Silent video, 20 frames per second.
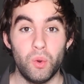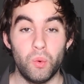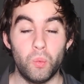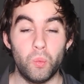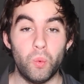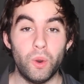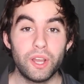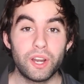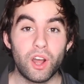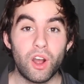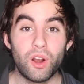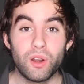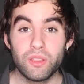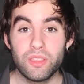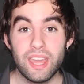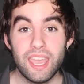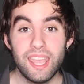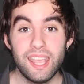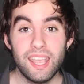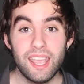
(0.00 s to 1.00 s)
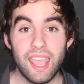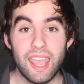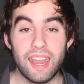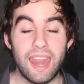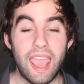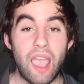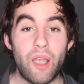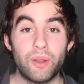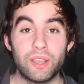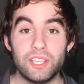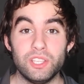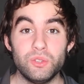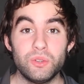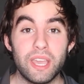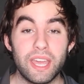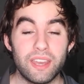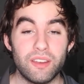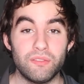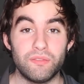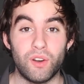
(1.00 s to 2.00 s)
What are they and how can you
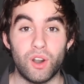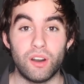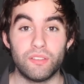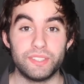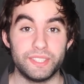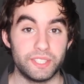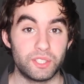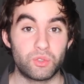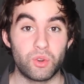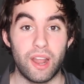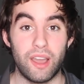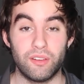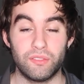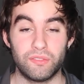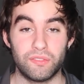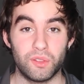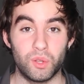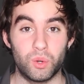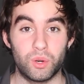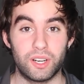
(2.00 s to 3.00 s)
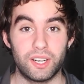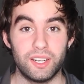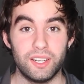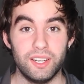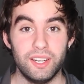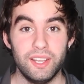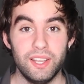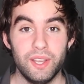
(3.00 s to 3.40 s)
get involved on the ground floor?